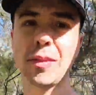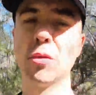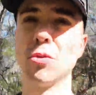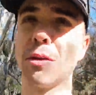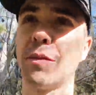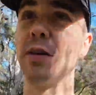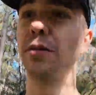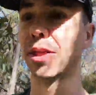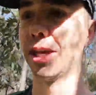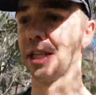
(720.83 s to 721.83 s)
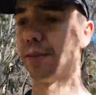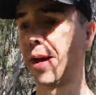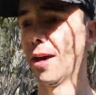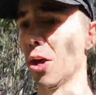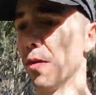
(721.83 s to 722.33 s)
One of my favourite things
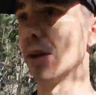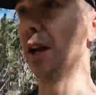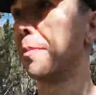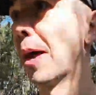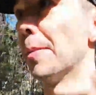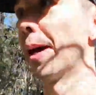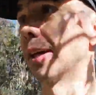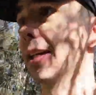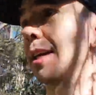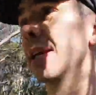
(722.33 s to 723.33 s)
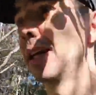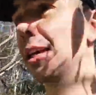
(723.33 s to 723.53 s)
about overnight backpacking